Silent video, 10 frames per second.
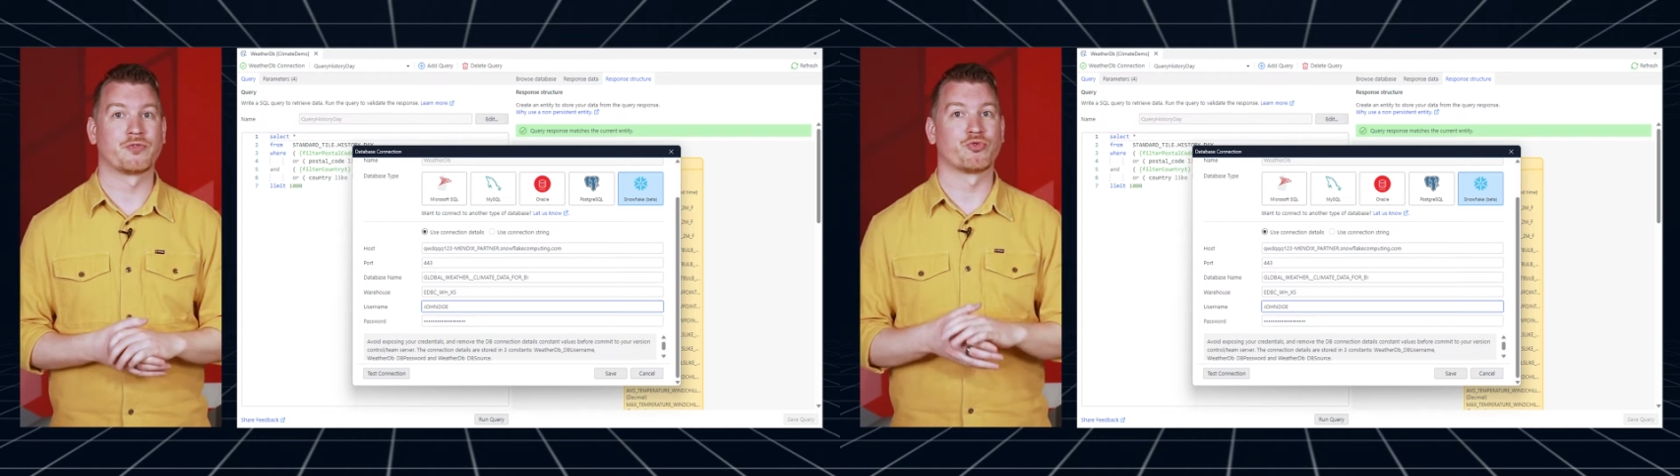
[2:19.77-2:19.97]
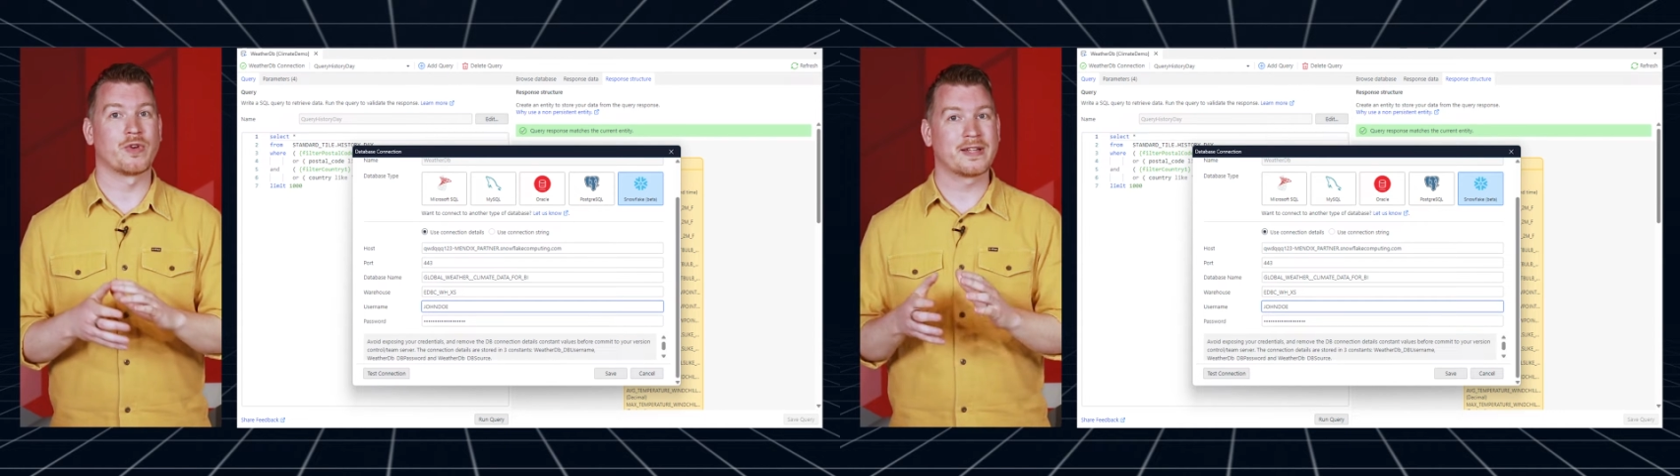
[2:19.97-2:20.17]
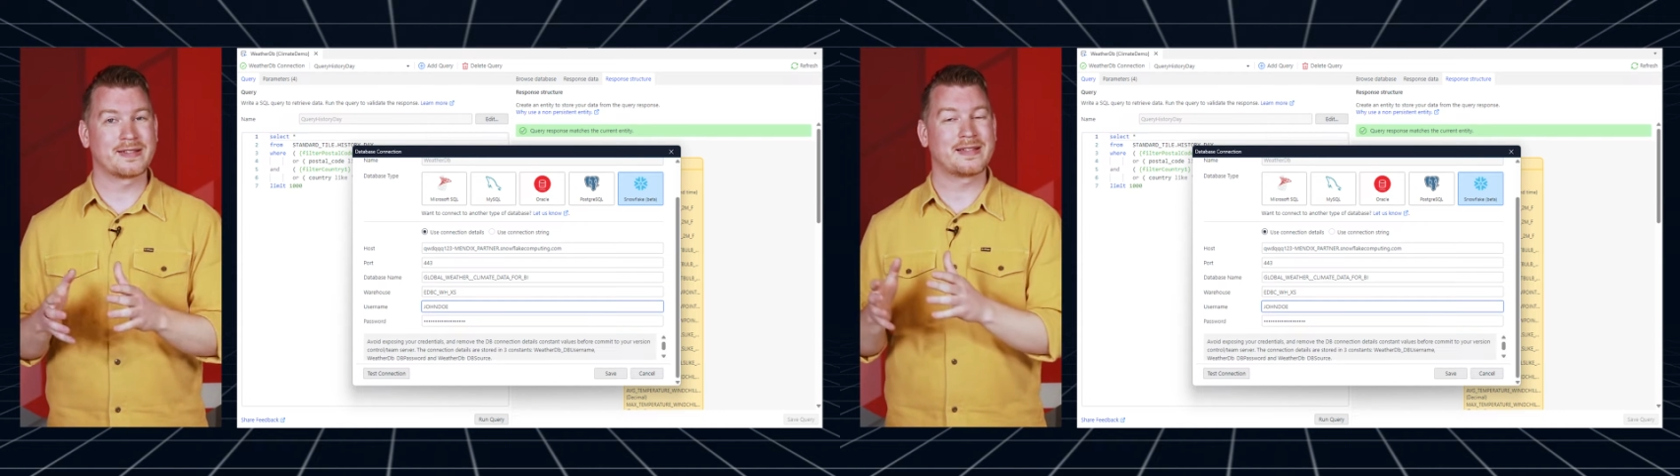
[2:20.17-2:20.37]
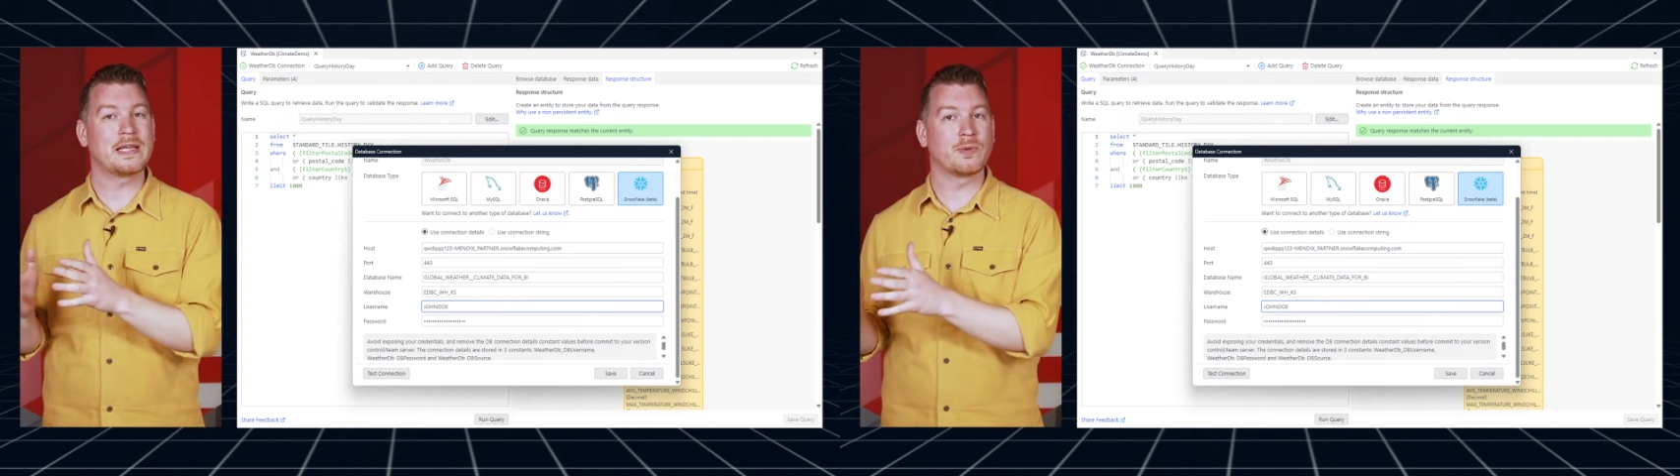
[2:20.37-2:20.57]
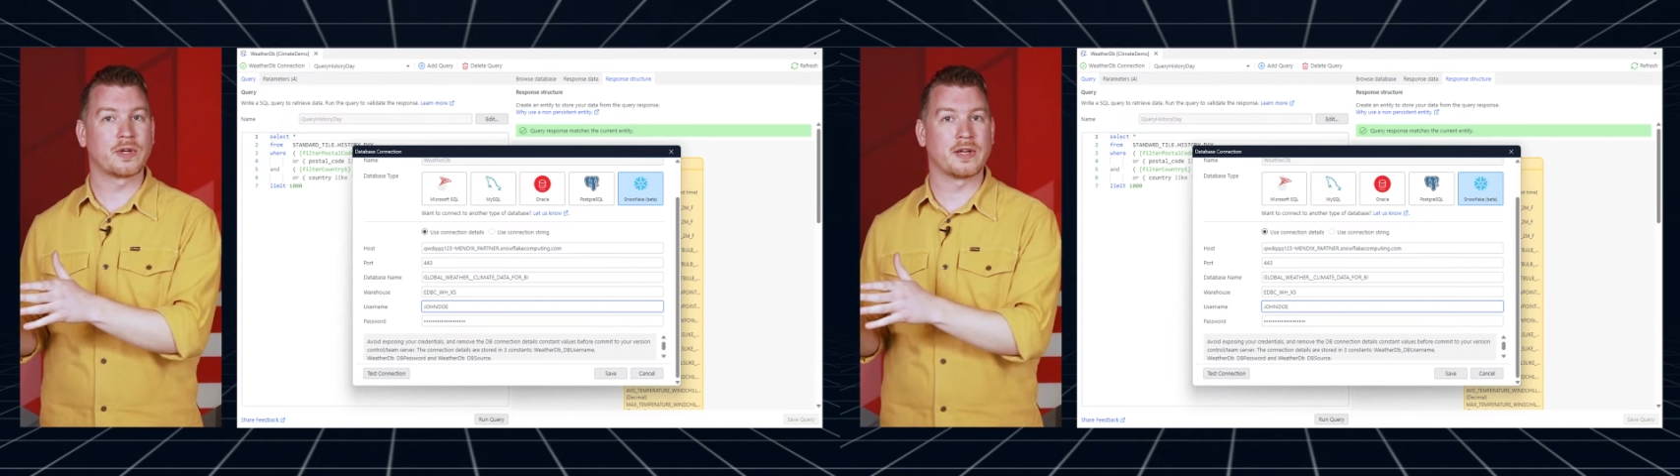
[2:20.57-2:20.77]
REST
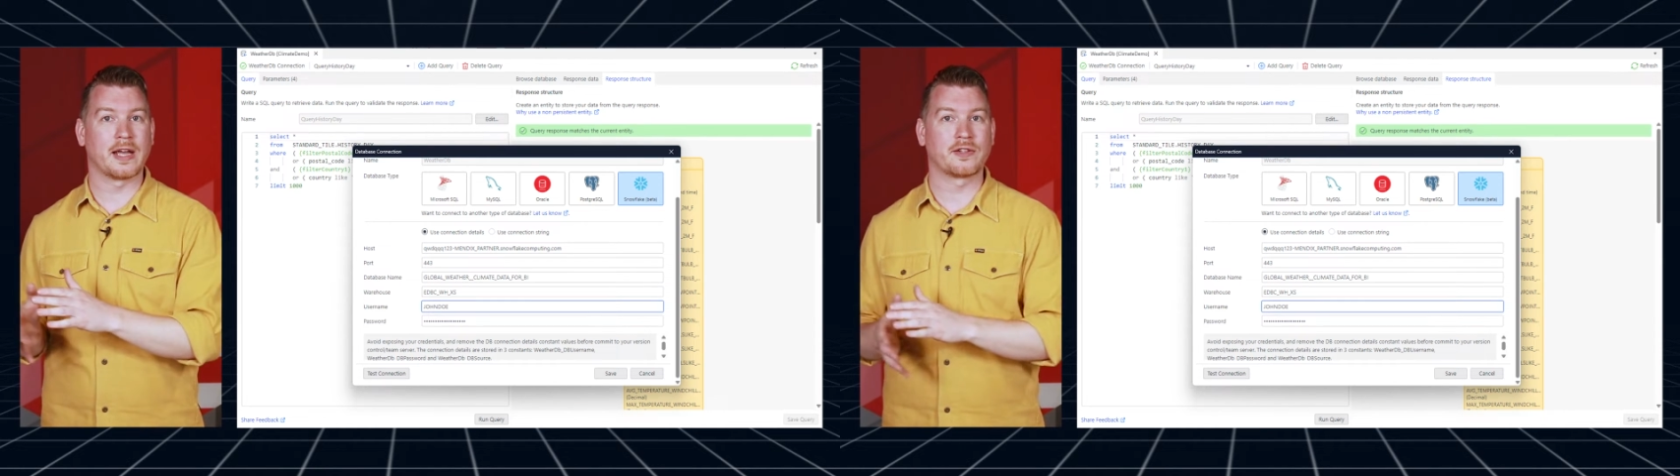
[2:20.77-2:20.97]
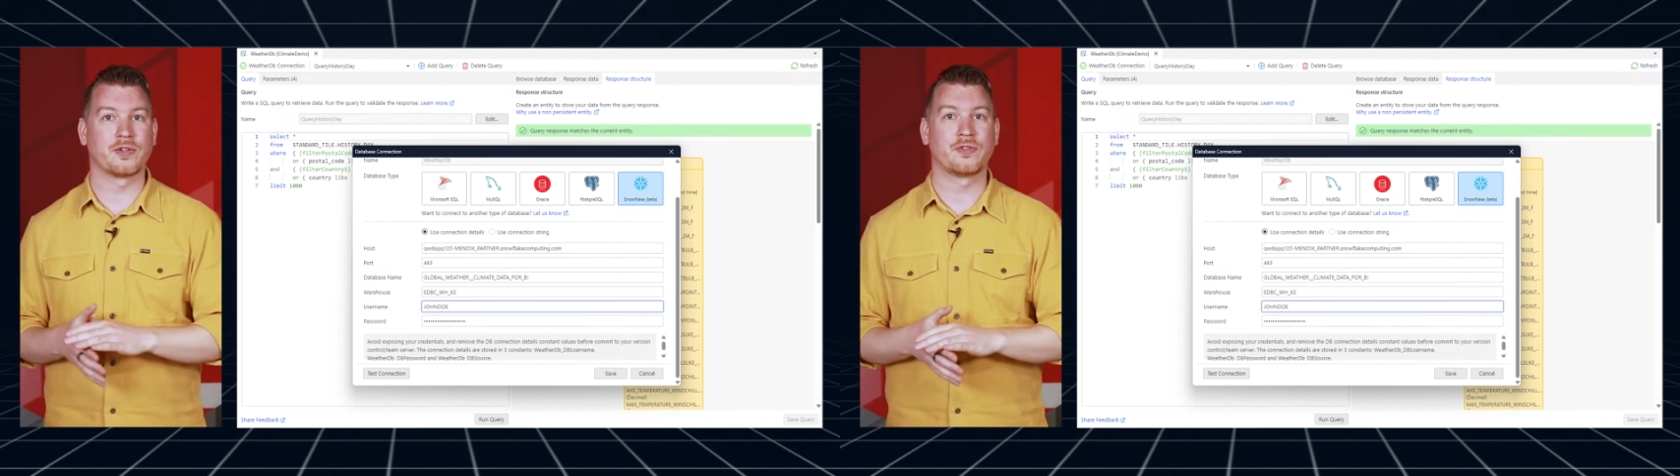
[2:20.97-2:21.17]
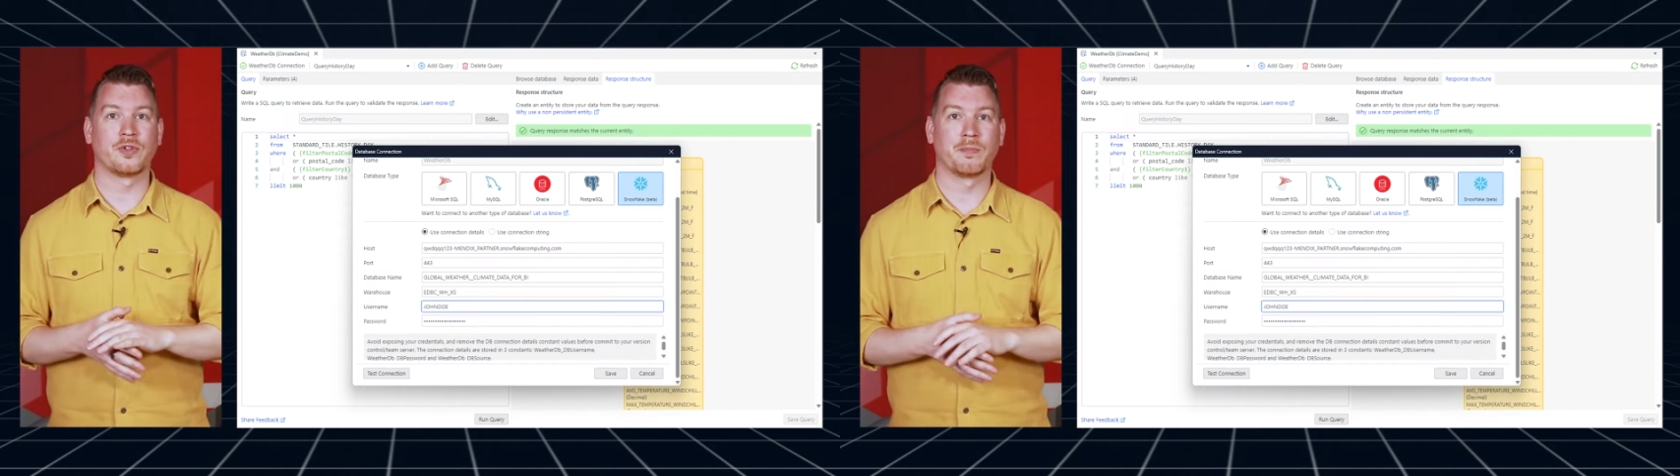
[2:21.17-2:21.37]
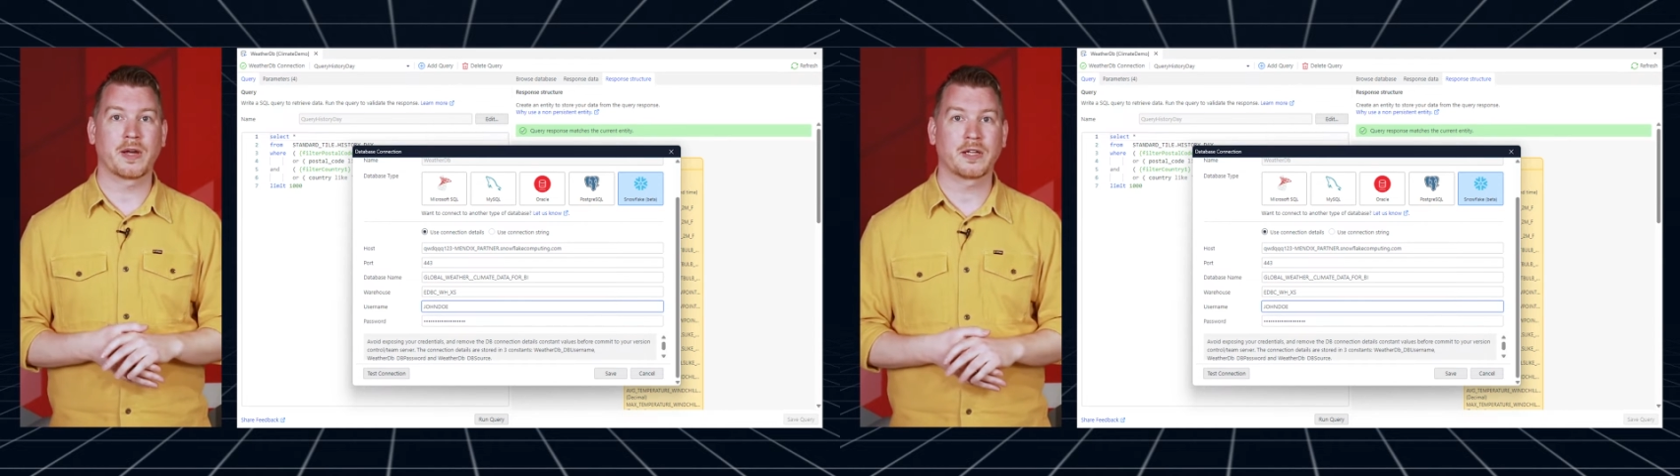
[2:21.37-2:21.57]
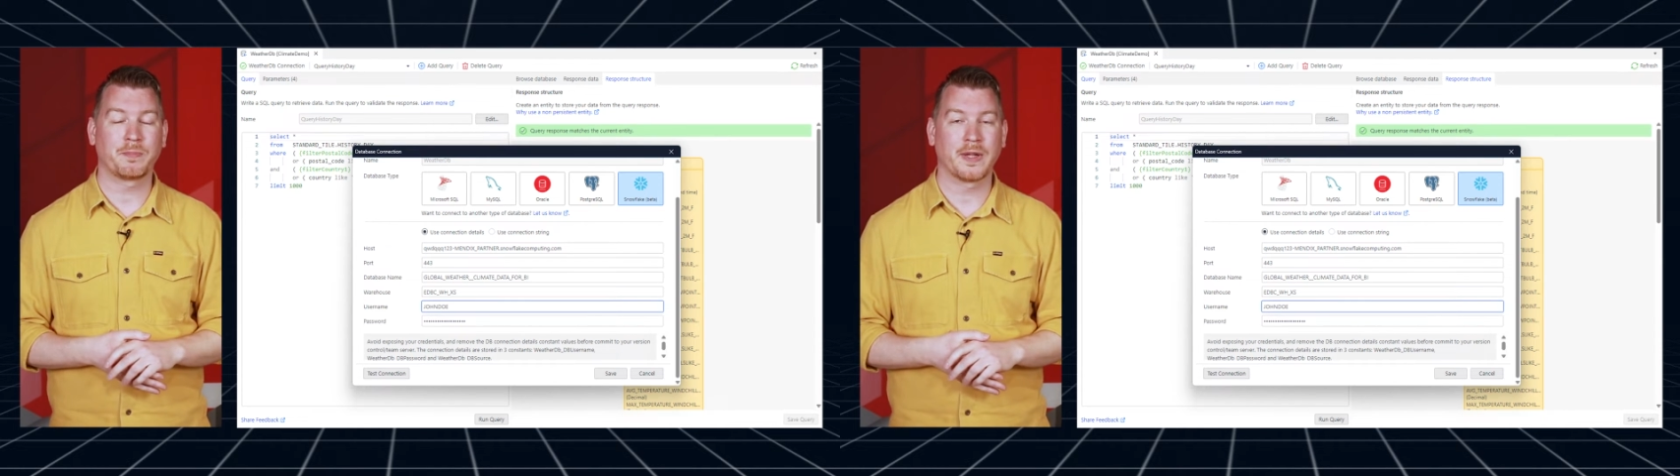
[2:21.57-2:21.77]
SQL connector to the
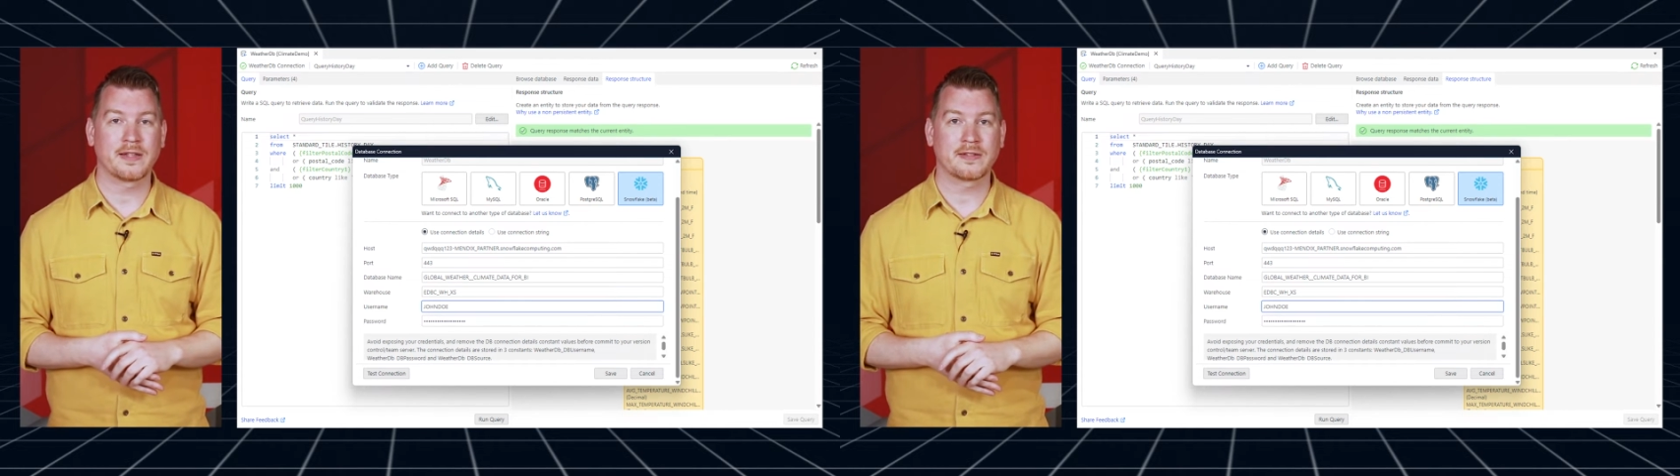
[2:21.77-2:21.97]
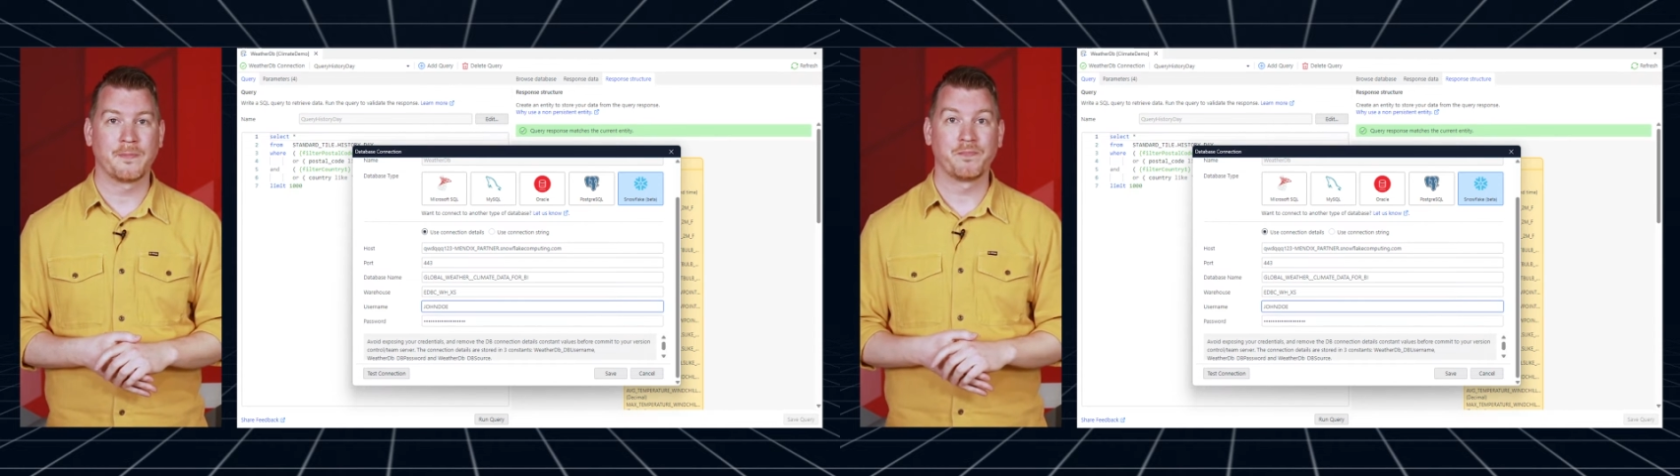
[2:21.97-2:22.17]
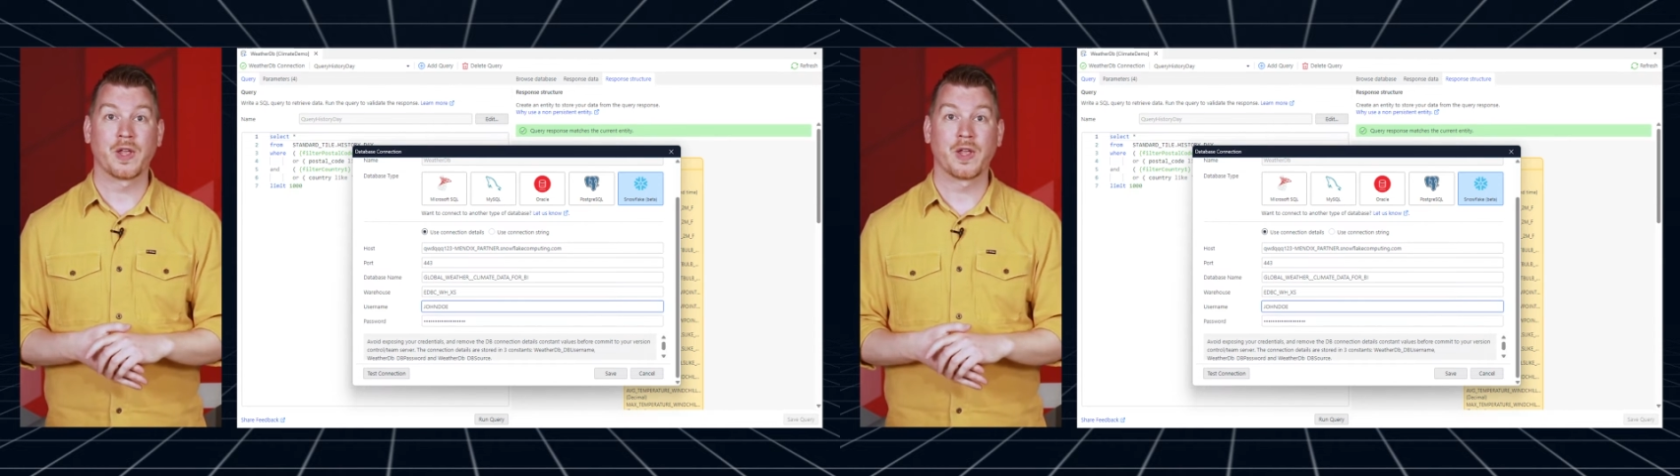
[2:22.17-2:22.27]
marketplace